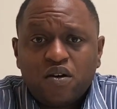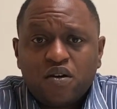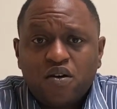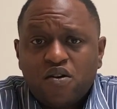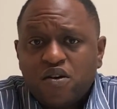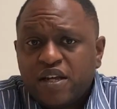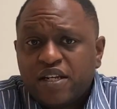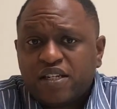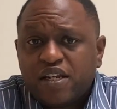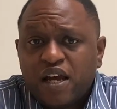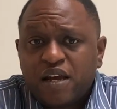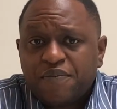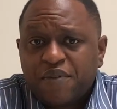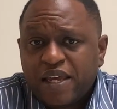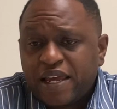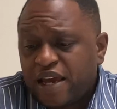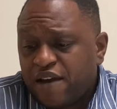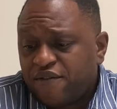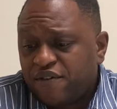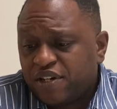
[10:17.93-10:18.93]

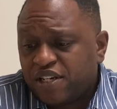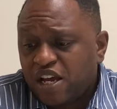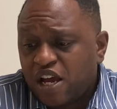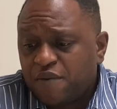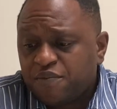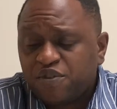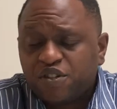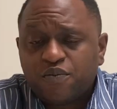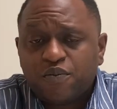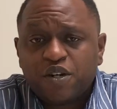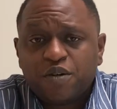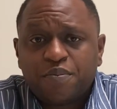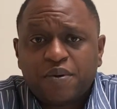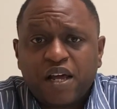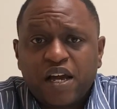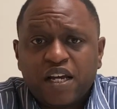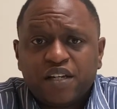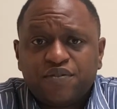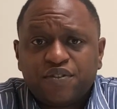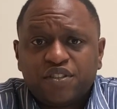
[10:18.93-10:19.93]
Every time someone
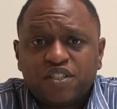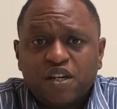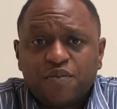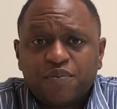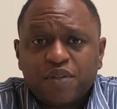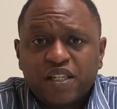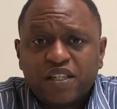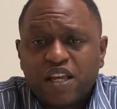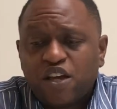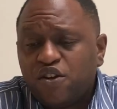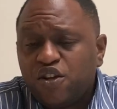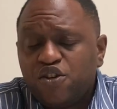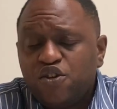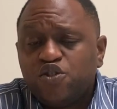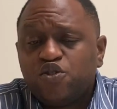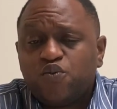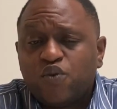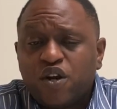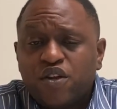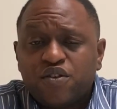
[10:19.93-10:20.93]
applies for something, they only
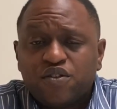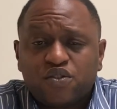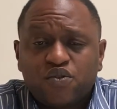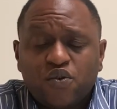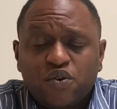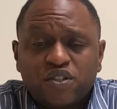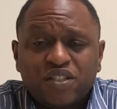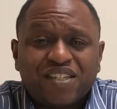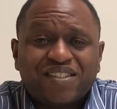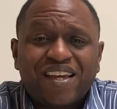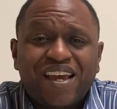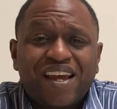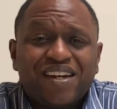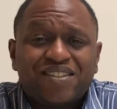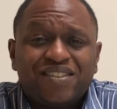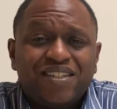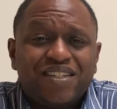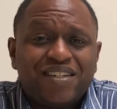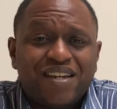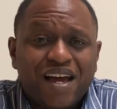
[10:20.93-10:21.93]
use one of the scores. That's
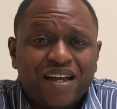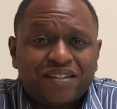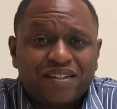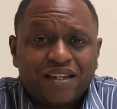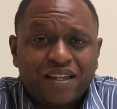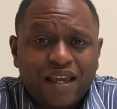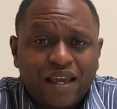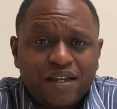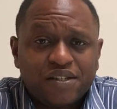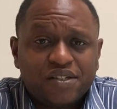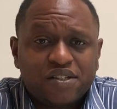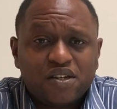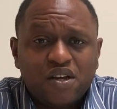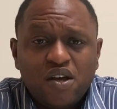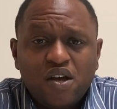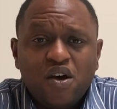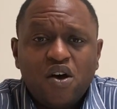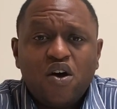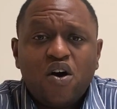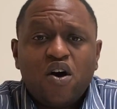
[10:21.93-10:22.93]
actually not the case.
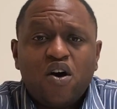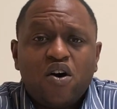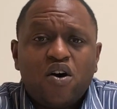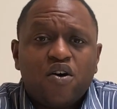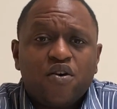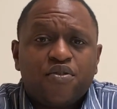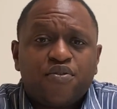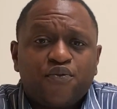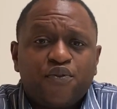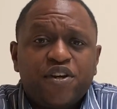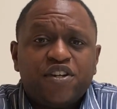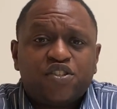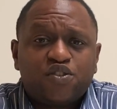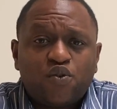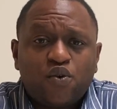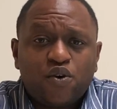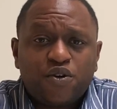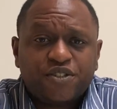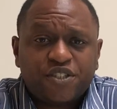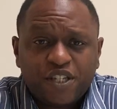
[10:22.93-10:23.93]
All three
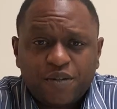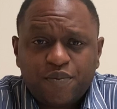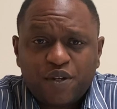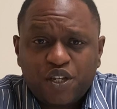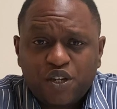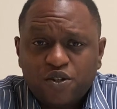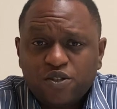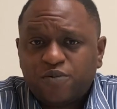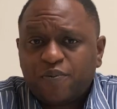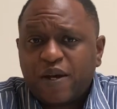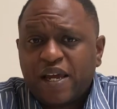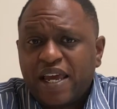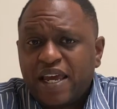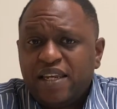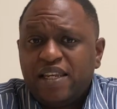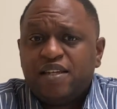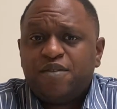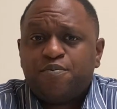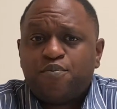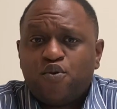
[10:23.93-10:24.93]
scores can be used by
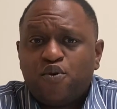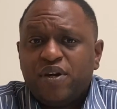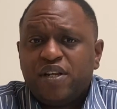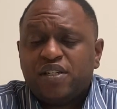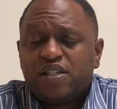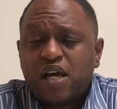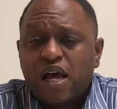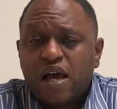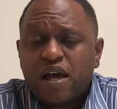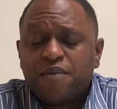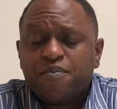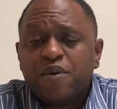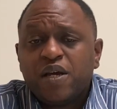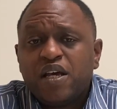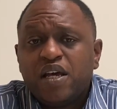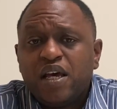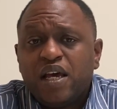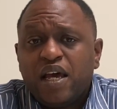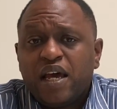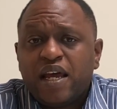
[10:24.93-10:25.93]
any point in time.
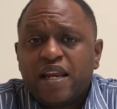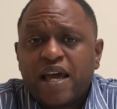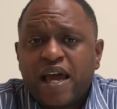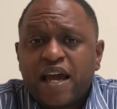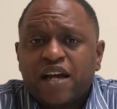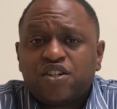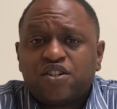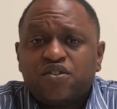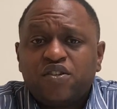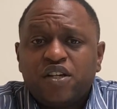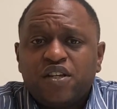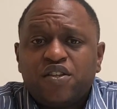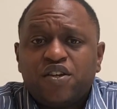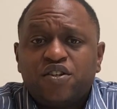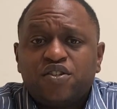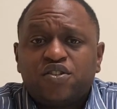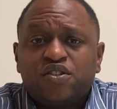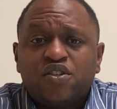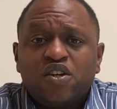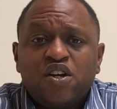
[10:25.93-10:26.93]
And actually,
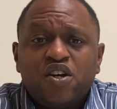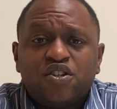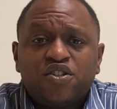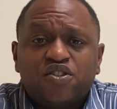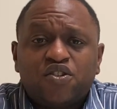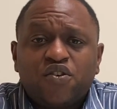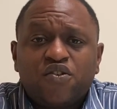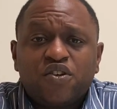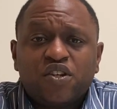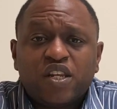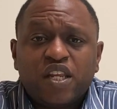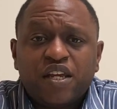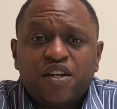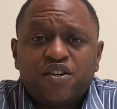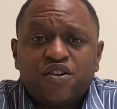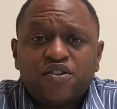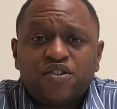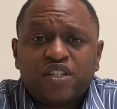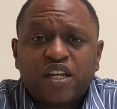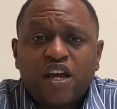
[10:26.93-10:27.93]
there's certain
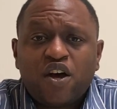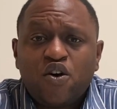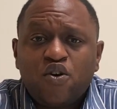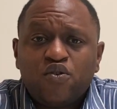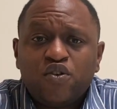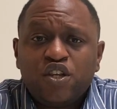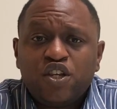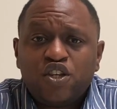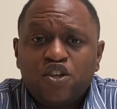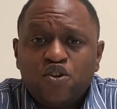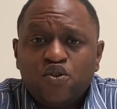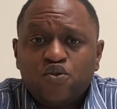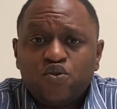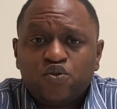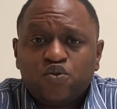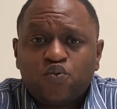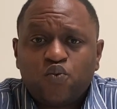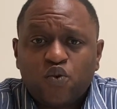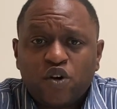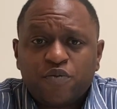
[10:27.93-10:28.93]
lenders that only
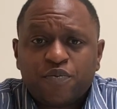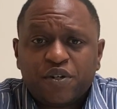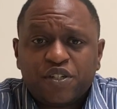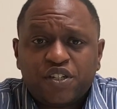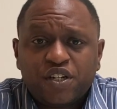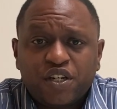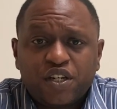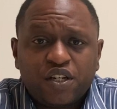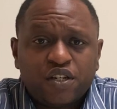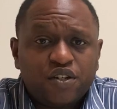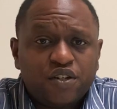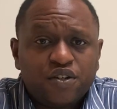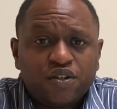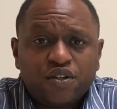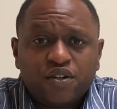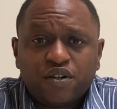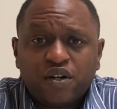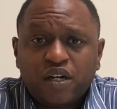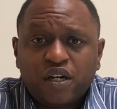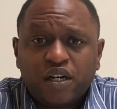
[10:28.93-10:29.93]
use one
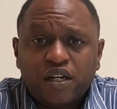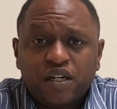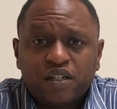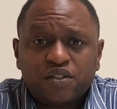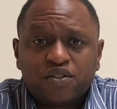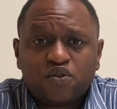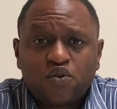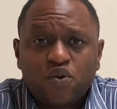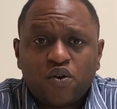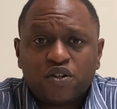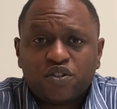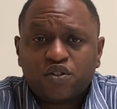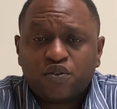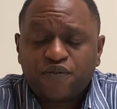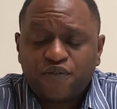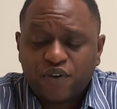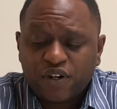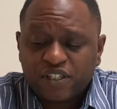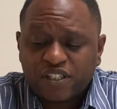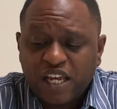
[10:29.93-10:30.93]
particular score. So,
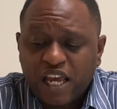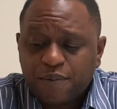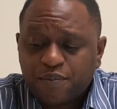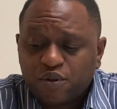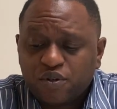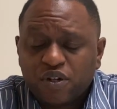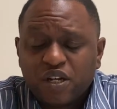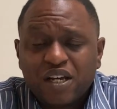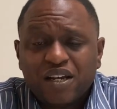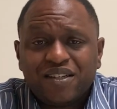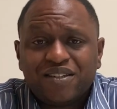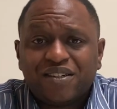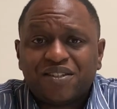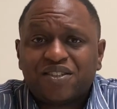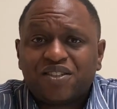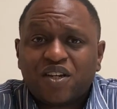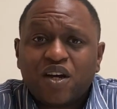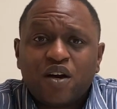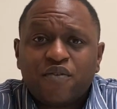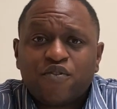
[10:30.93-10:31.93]
for example,
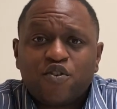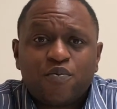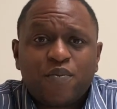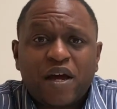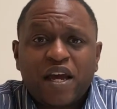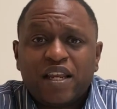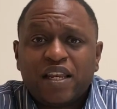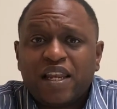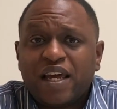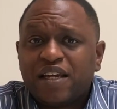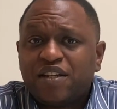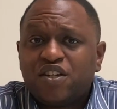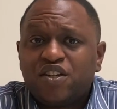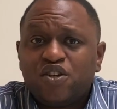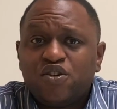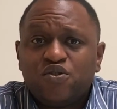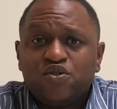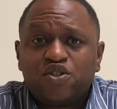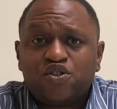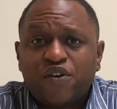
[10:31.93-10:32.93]
Discover might like to
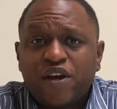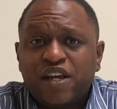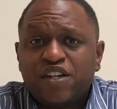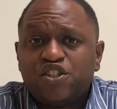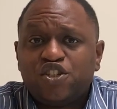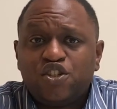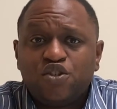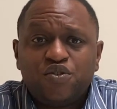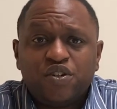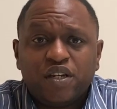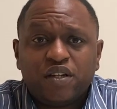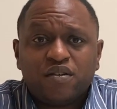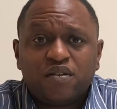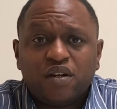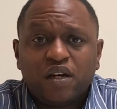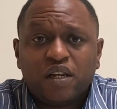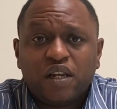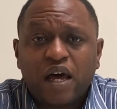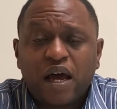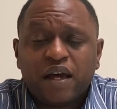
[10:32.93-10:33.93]
use TransUnion
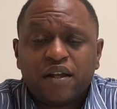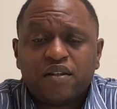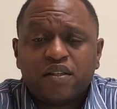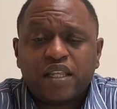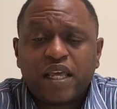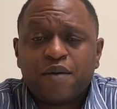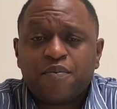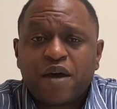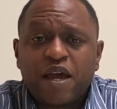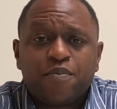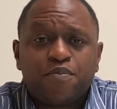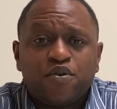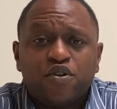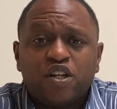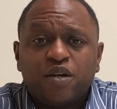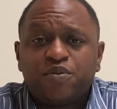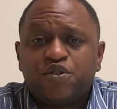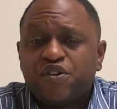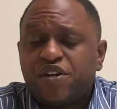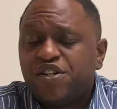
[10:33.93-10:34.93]
a lot. They might
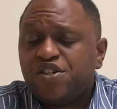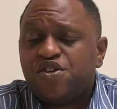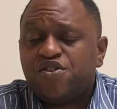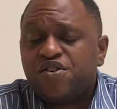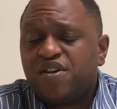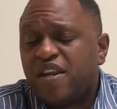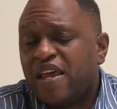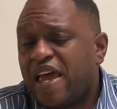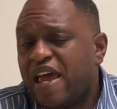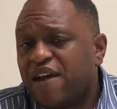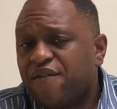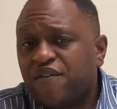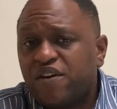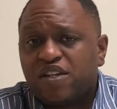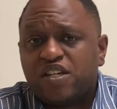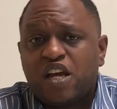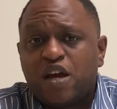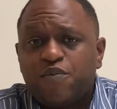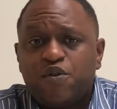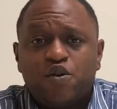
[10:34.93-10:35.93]
pull up TransUnion every
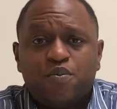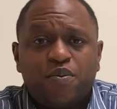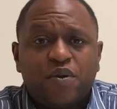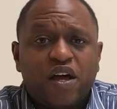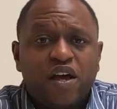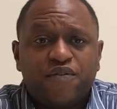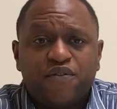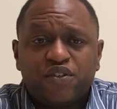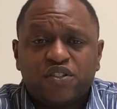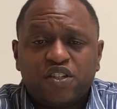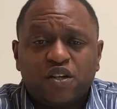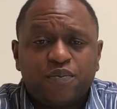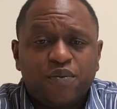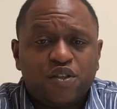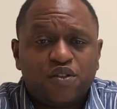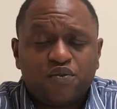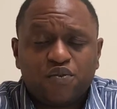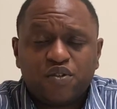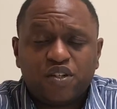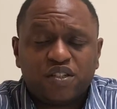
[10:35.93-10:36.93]
time you apply for
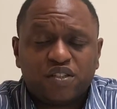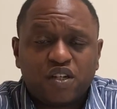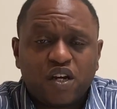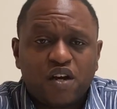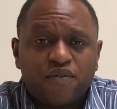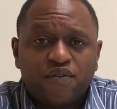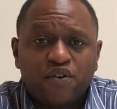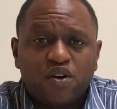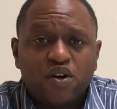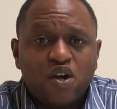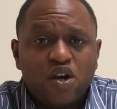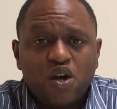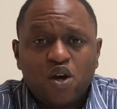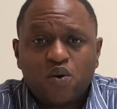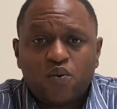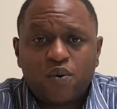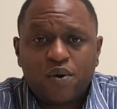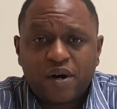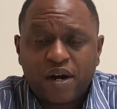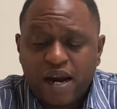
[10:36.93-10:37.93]
something through Discover.
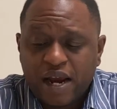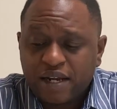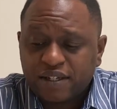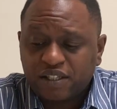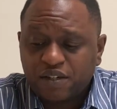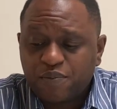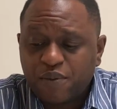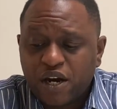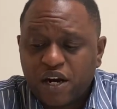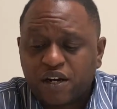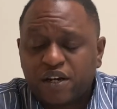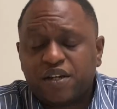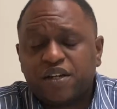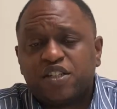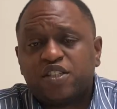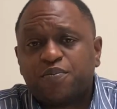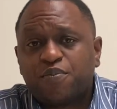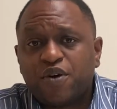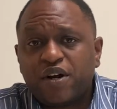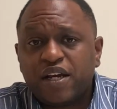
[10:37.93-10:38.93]
Whereas American
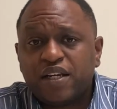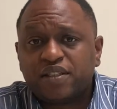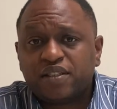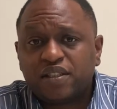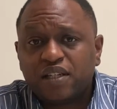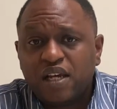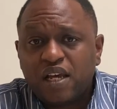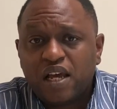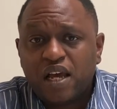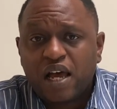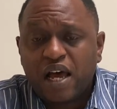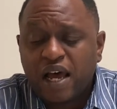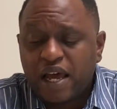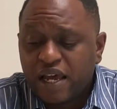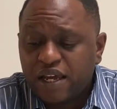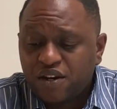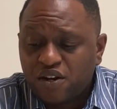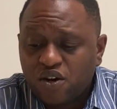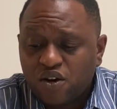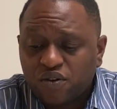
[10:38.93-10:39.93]
Express,
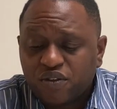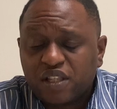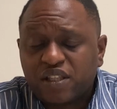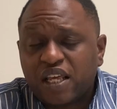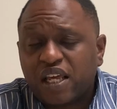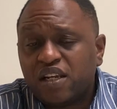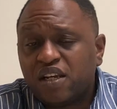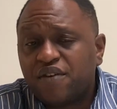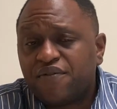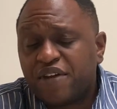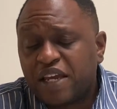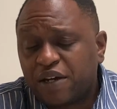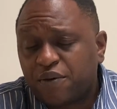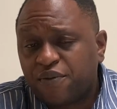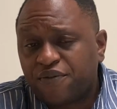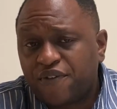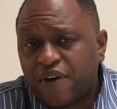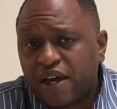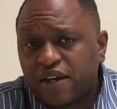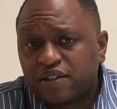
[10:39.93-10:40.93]
I know that they love
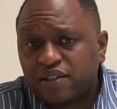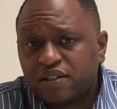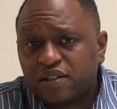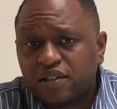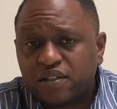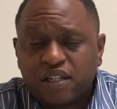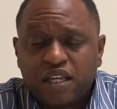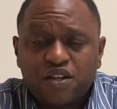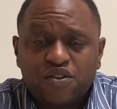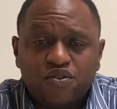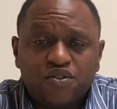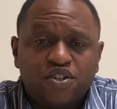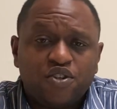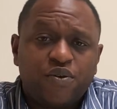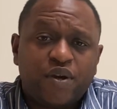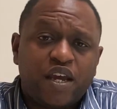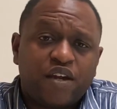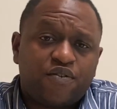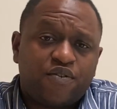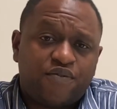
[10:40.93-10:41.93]
Equifax. They use
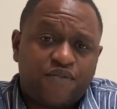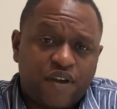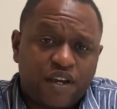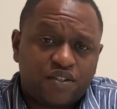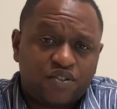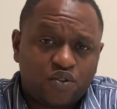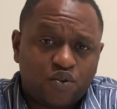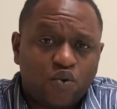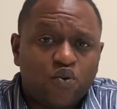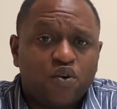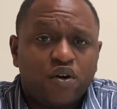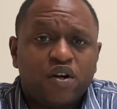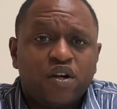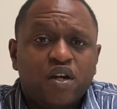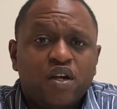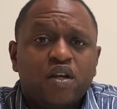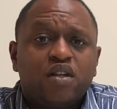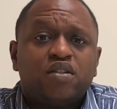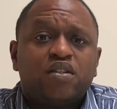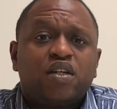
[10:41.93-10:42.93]
your Equifax score
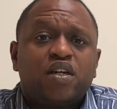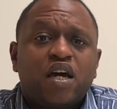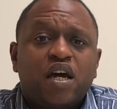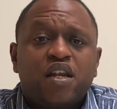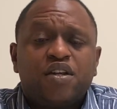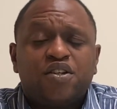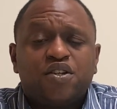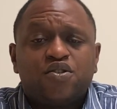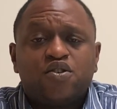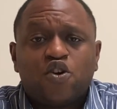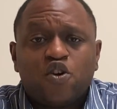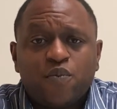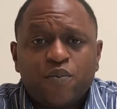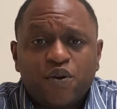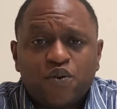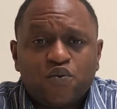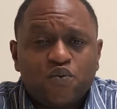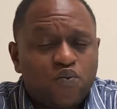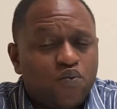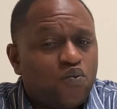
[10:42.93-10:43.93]
to kind of
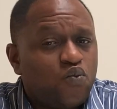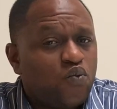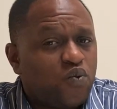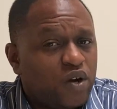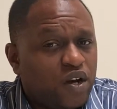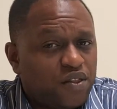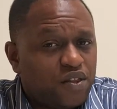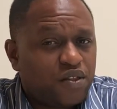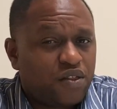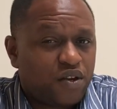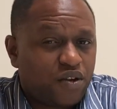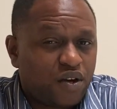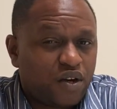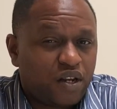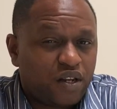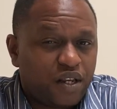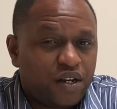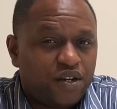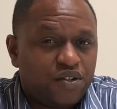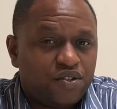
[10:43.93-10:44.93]
determine whether they're going
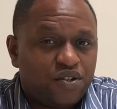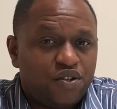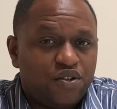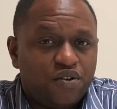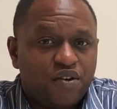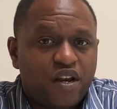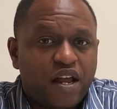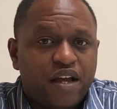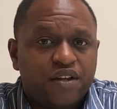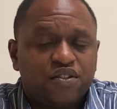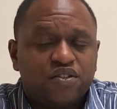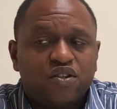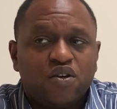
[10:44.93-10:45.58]
to lend it to you or not.